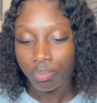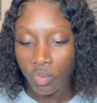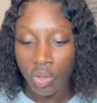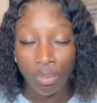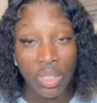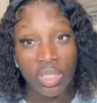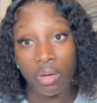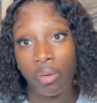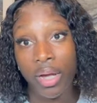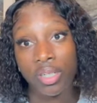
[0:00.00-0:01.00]
So breach
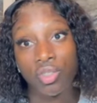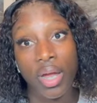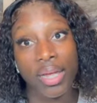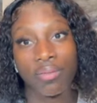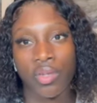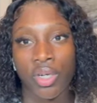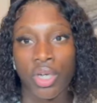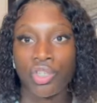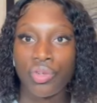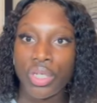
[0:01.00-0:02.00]
of contract, if they're
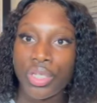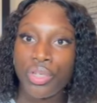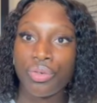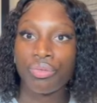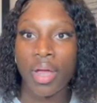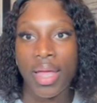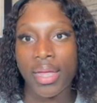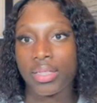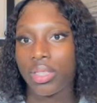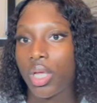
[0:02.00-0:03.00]
not treating you
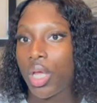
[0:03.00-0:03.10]
right,